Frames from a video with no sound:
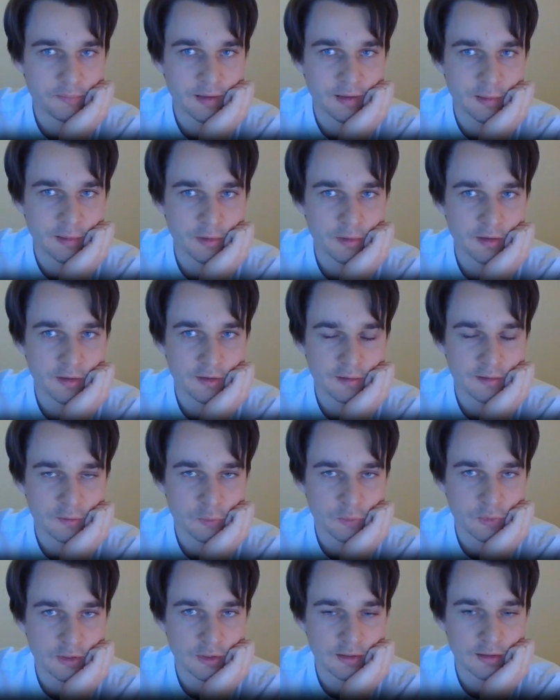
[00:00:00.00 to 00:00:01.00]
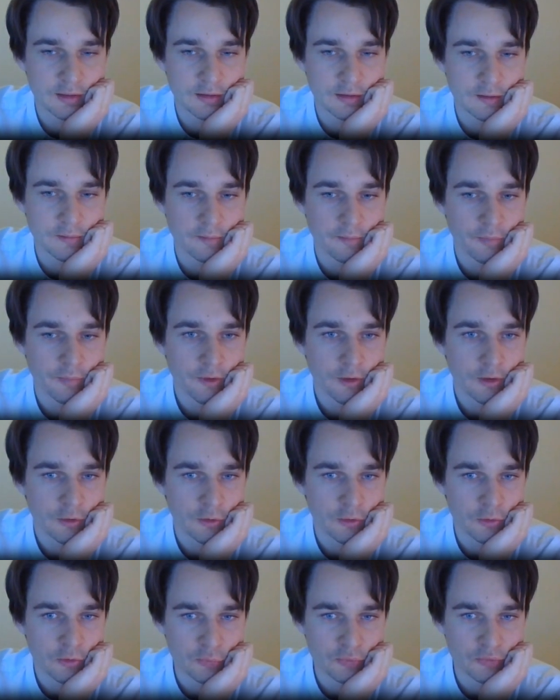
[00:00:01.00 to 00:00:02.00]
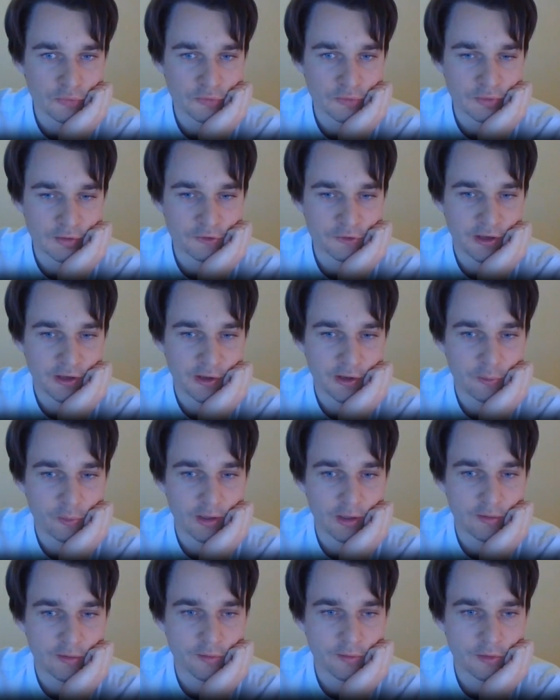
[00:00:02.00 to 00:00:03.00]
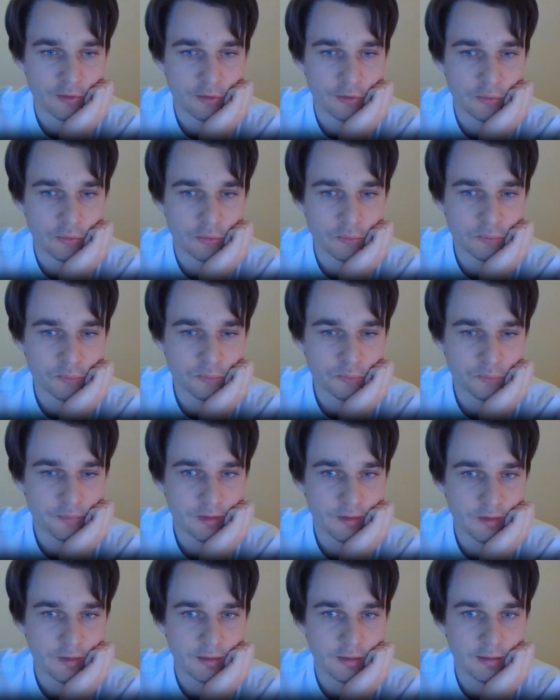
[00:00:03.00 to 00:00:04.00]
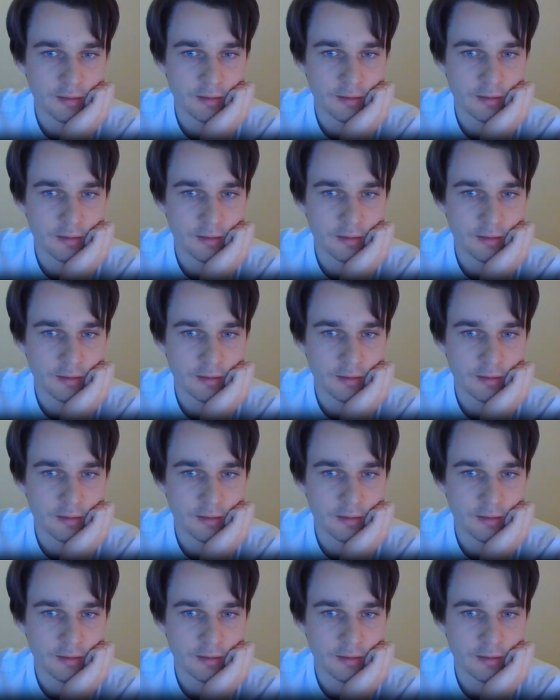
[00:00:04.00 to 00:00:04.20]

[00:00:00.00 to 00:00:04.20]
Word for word: template that we can use each time we have a new uh,